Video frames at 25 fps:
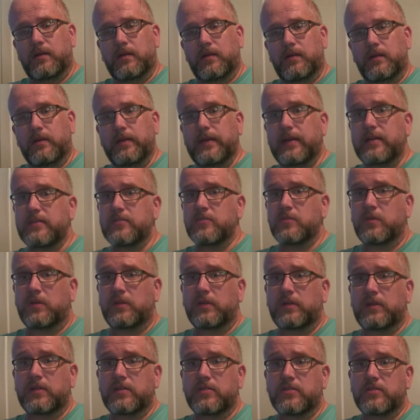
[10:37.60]
Right guys, well
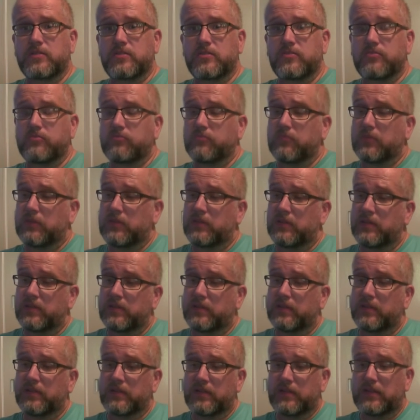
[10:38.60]
that's
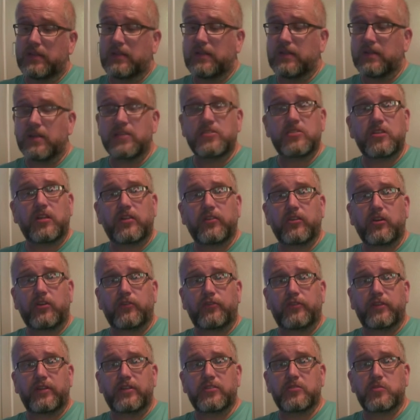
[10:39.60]
all I've got
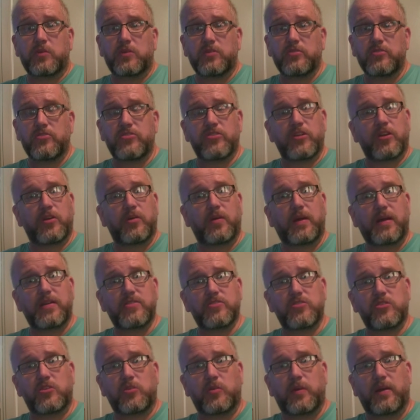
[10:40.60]
for this one. So as
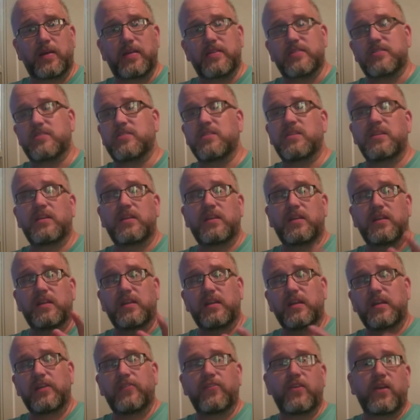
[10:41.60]
always,
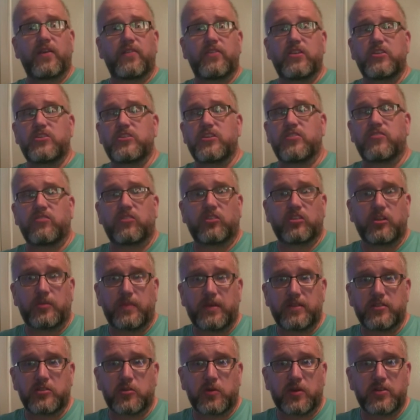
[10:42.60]
if you have any general
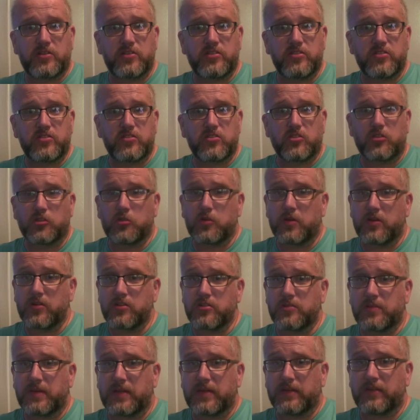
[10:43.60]
comments, questions or queries
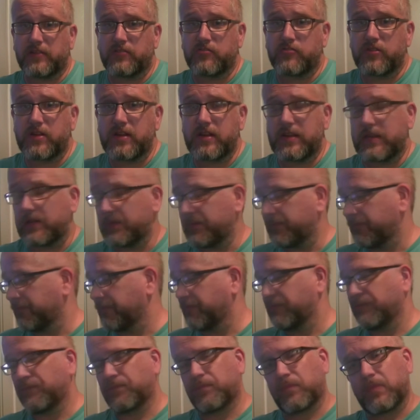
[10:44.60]
about the drink,
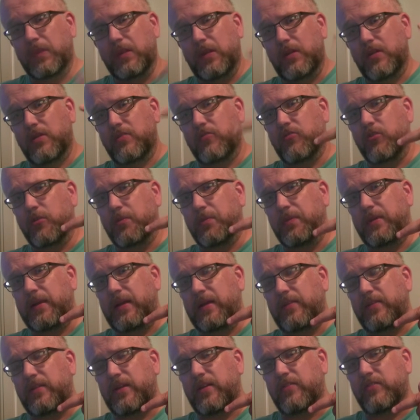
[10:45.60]
drop them
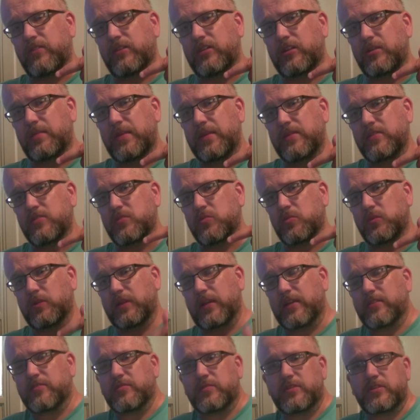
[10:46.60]
down there in the comments. We'll
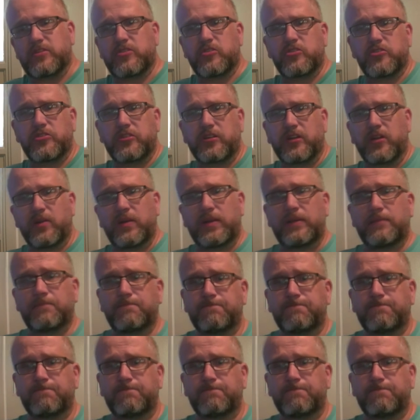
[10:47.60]
get some discussion going.